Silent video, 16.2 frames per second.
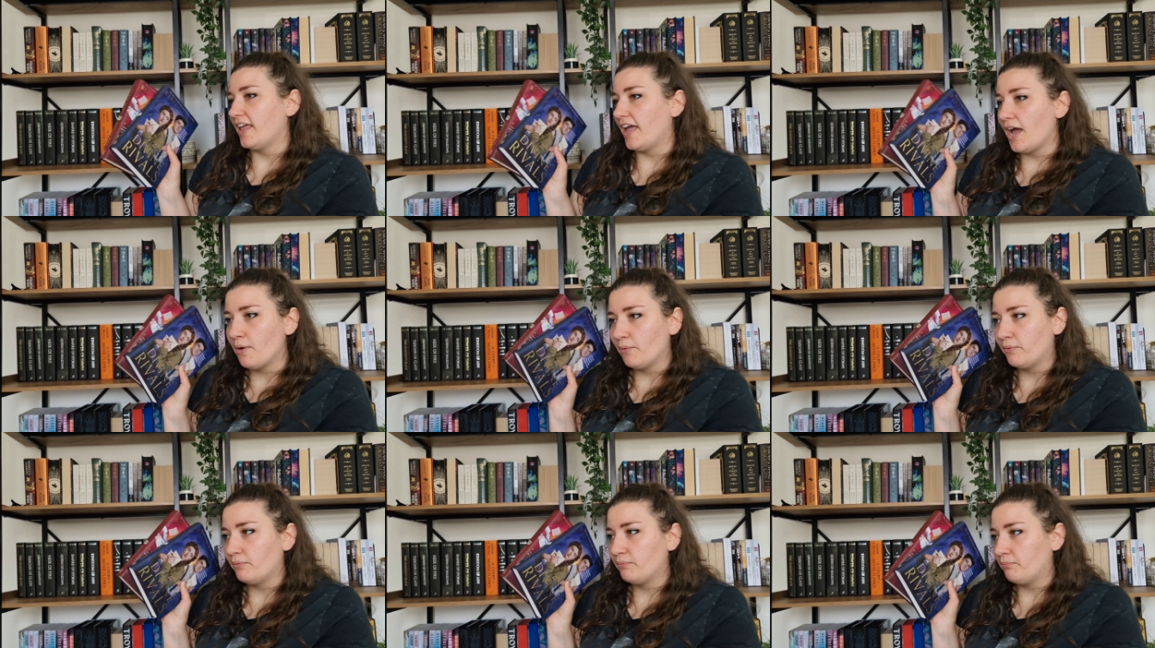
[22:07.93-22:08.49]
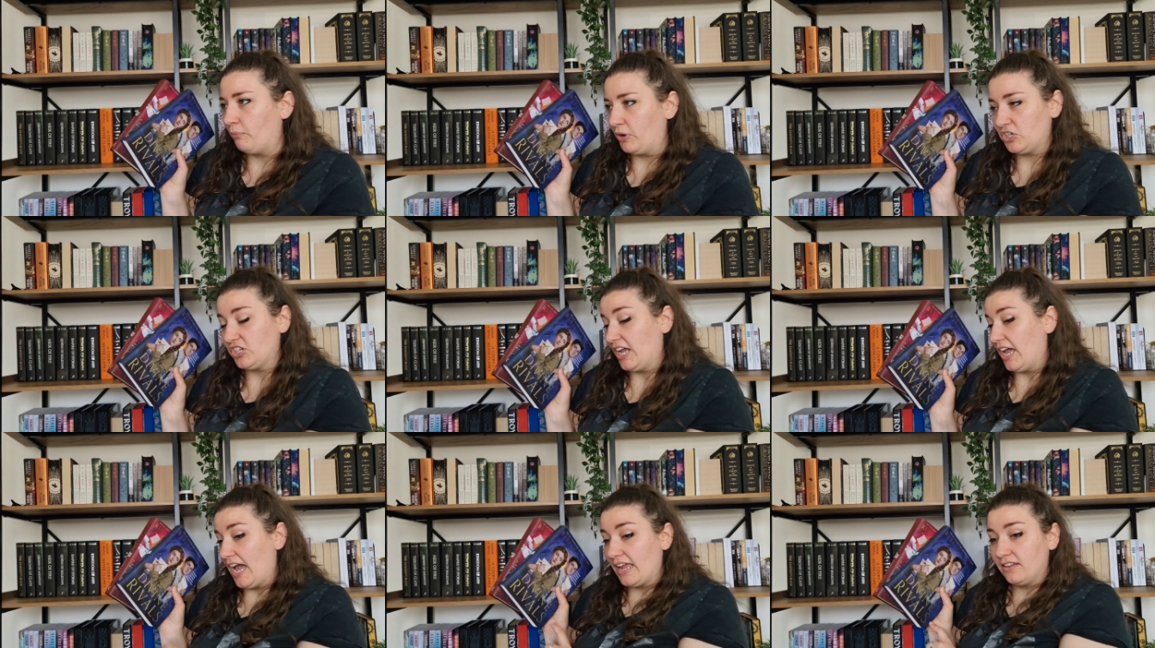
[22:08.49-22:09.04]
I
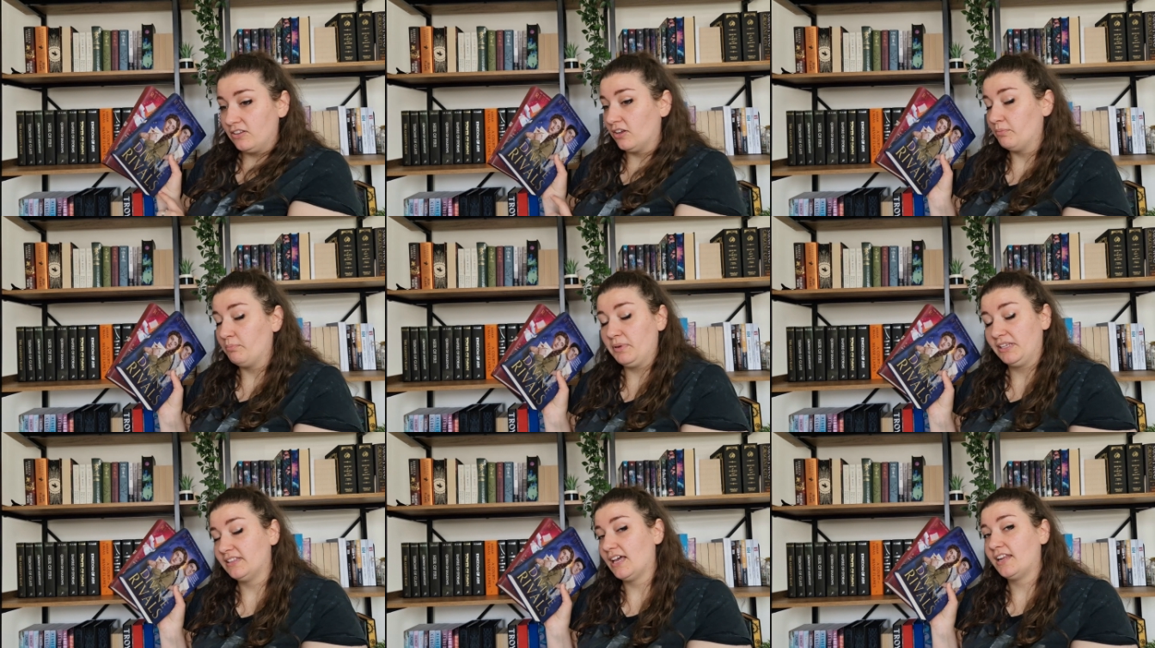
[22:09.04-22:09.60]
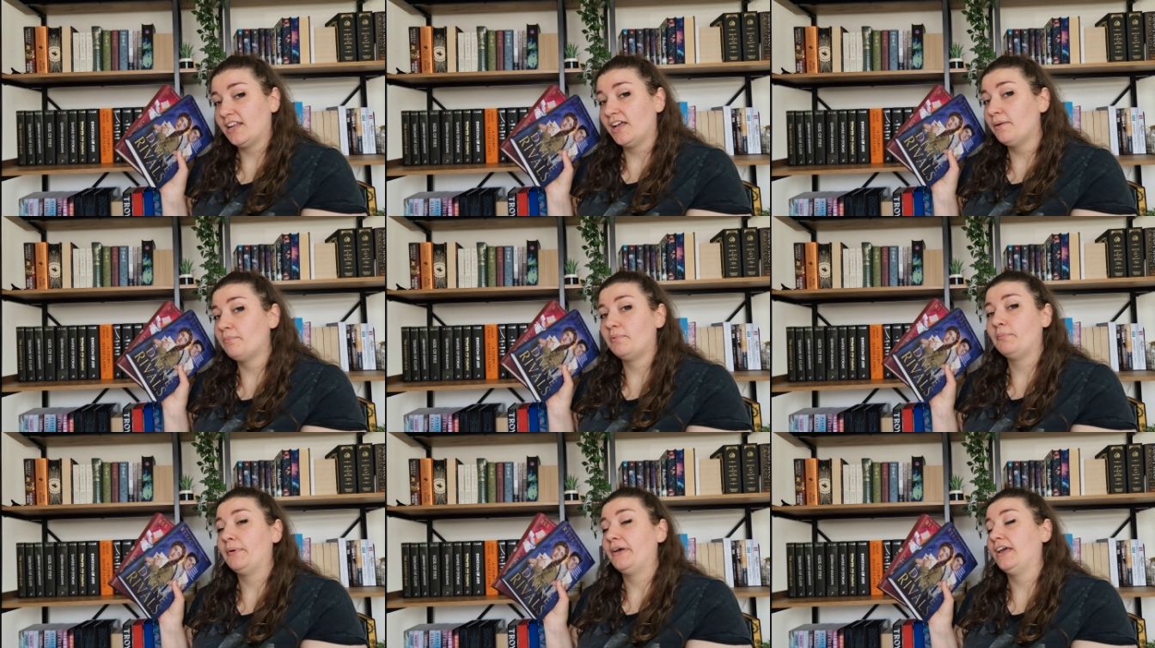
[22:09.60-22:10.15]
wish I had not picked that
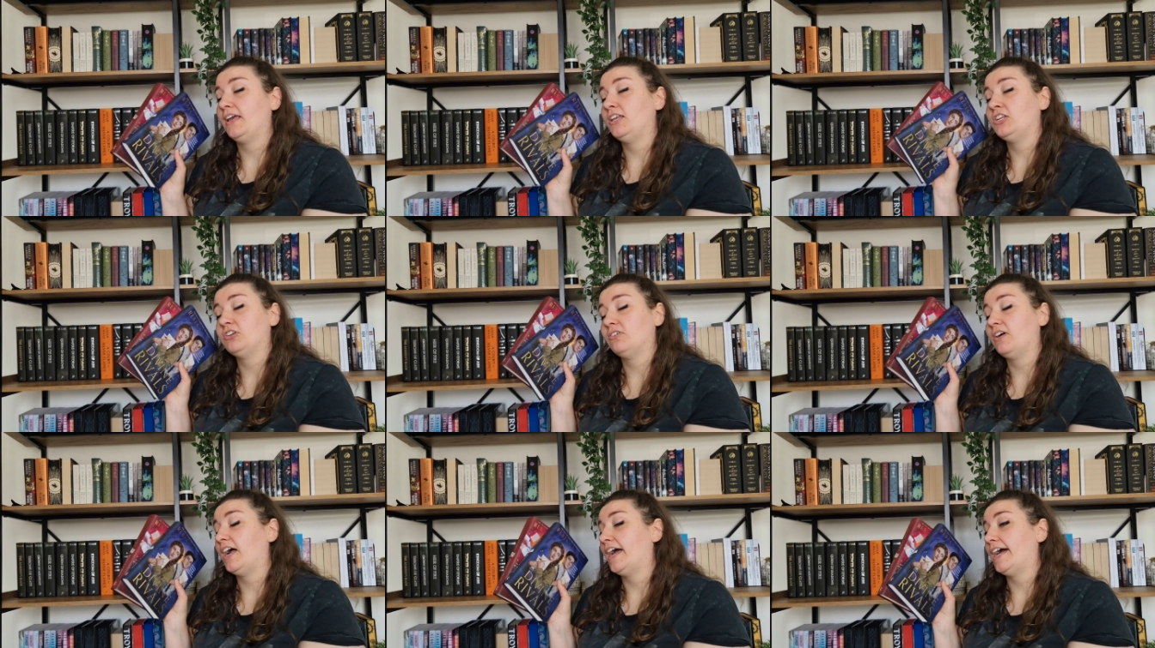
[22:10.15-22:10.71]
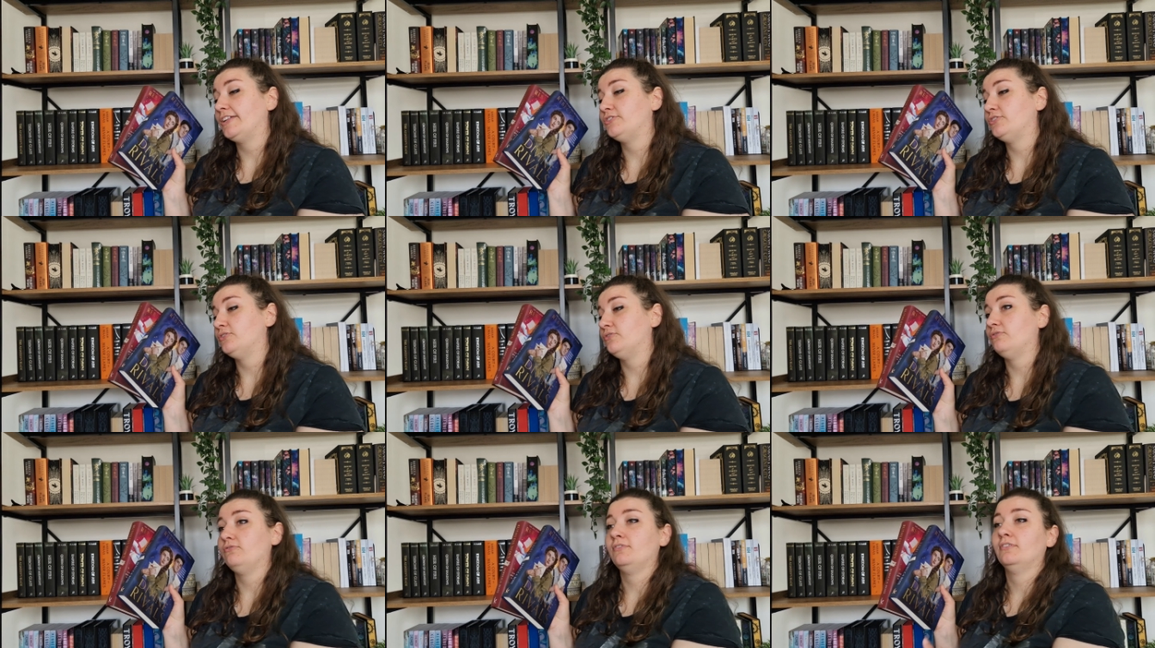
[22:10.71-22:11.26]
up, but you know, I had
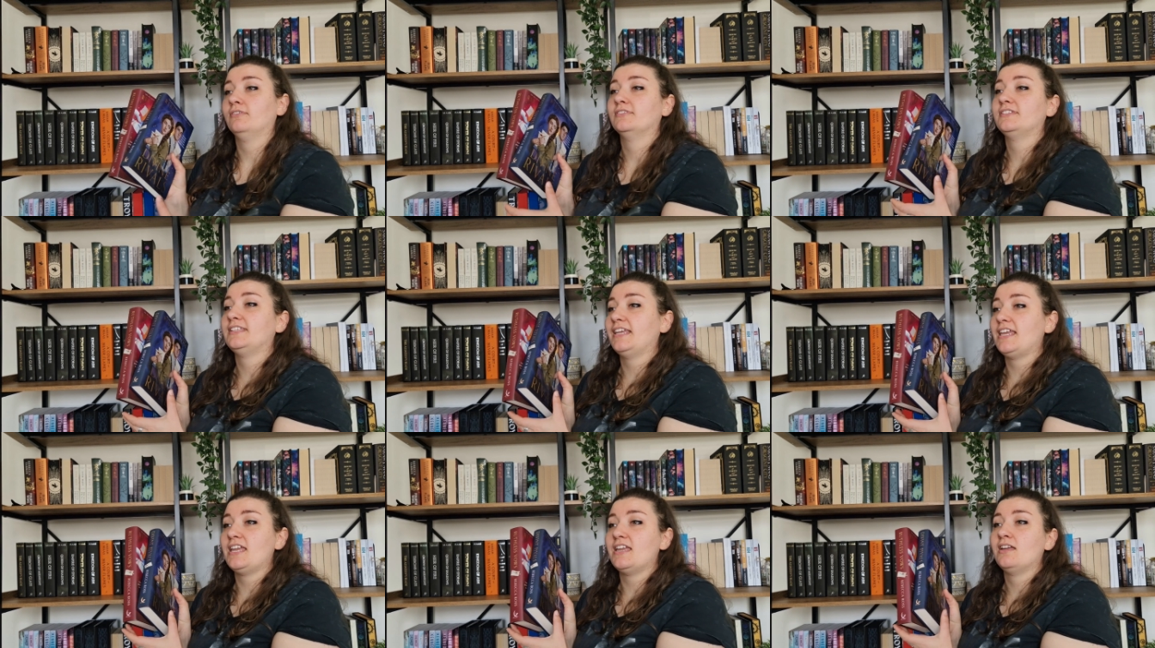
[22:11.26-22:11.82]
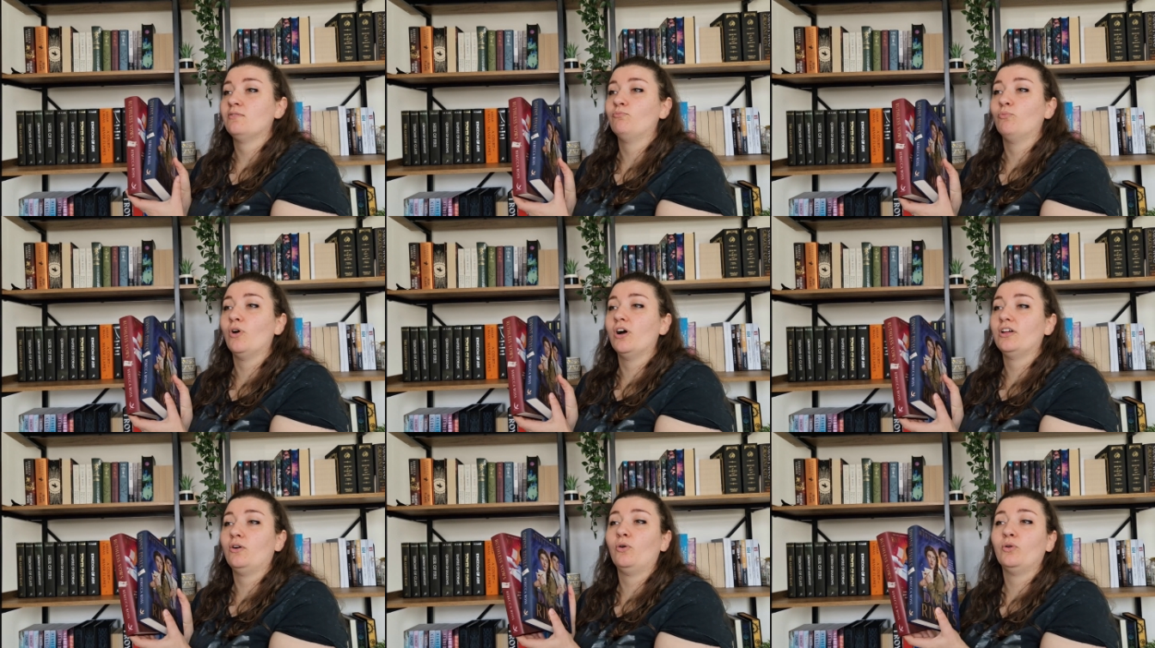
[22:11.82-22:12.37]
to see
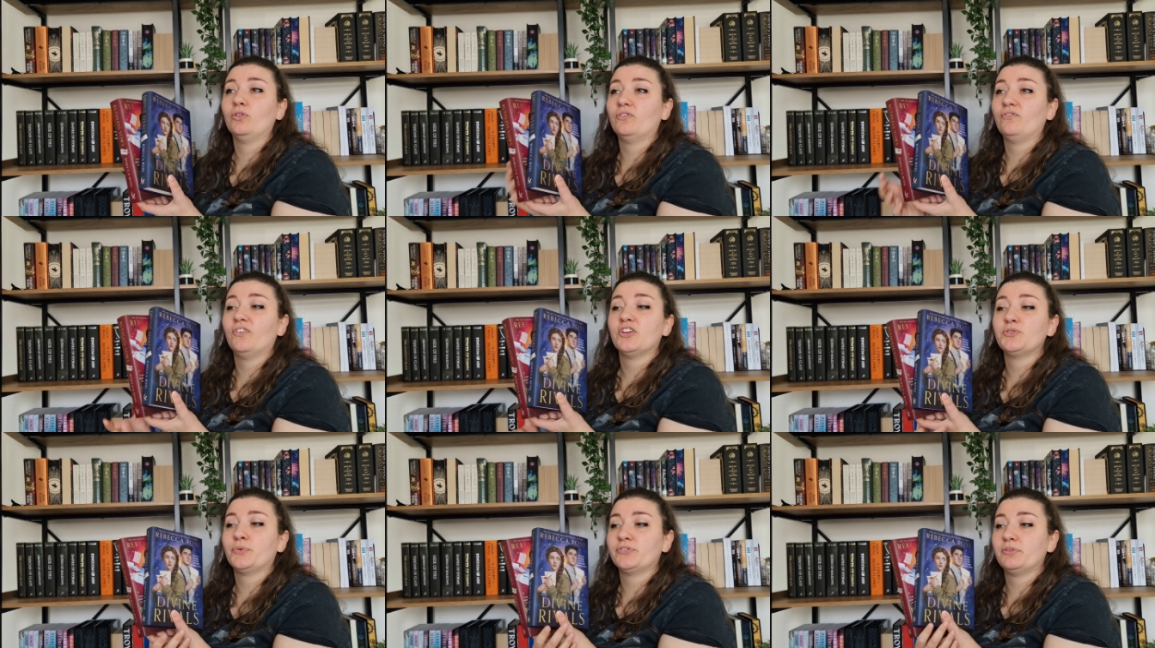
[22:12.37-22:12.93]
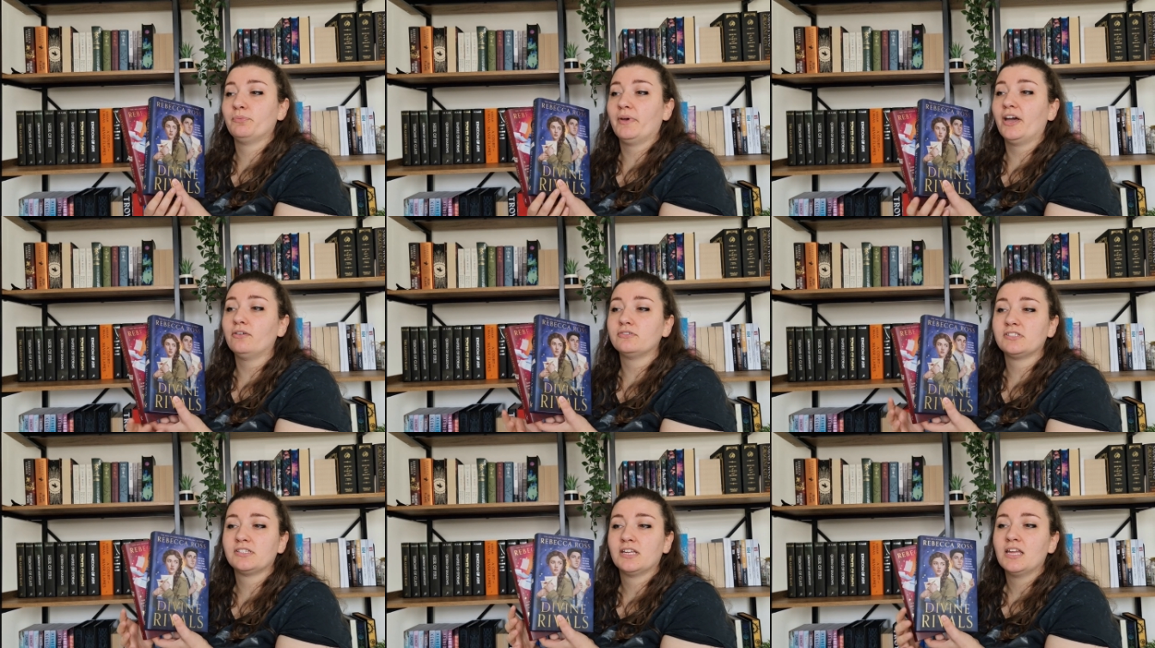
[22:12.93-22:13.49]
what all the fuss was
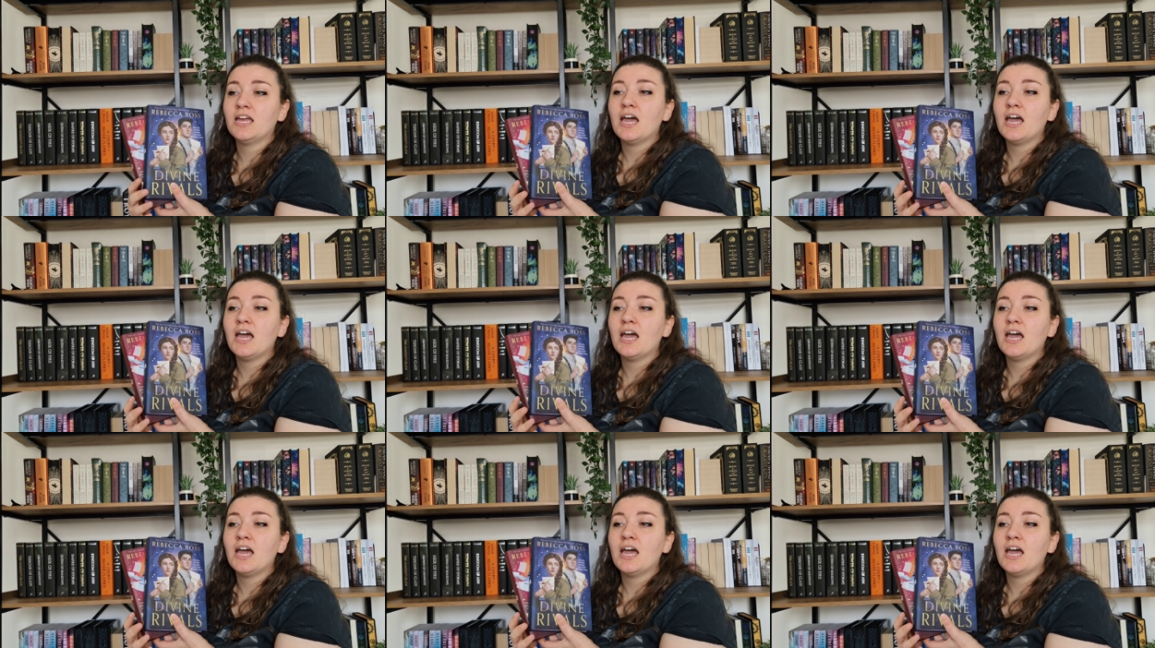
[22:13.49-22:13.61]
about.